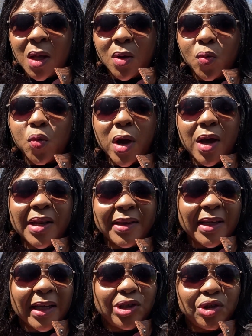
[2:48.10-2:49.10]
what
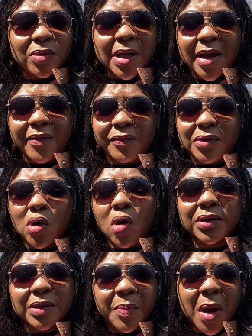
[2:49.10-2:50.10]
they should have
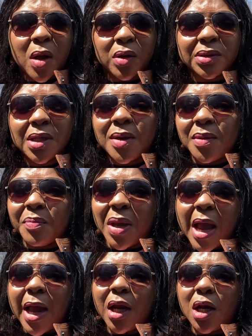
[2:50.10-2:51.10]
talked about
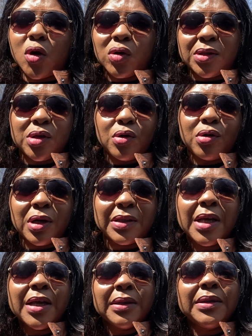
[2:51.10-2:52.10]
behind closed doors.
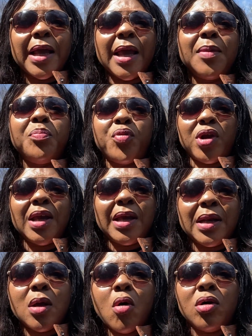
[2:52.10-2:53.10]
They bring
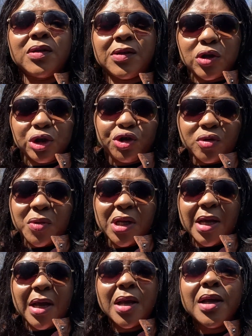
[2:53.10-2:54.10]
it on social
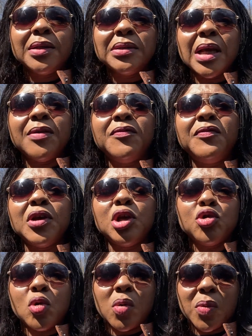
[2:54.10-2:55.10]
media, they
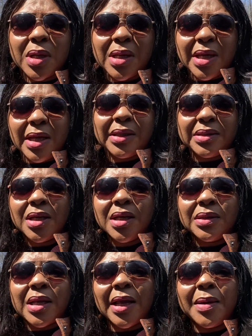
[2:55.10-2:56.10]
videoing it,
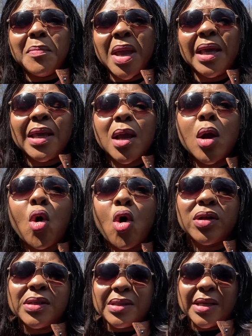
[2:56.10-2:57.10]
they making
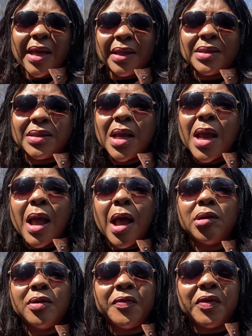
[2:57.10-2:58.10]
content
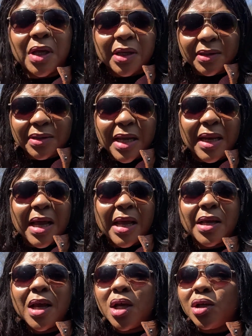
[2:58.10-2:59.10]
out of things that
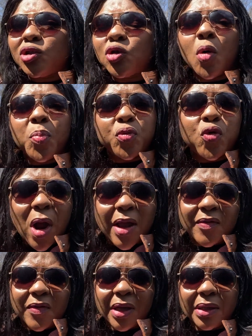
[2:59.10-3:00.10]
are so
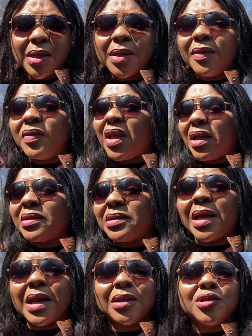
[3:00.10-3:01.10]
private, things that are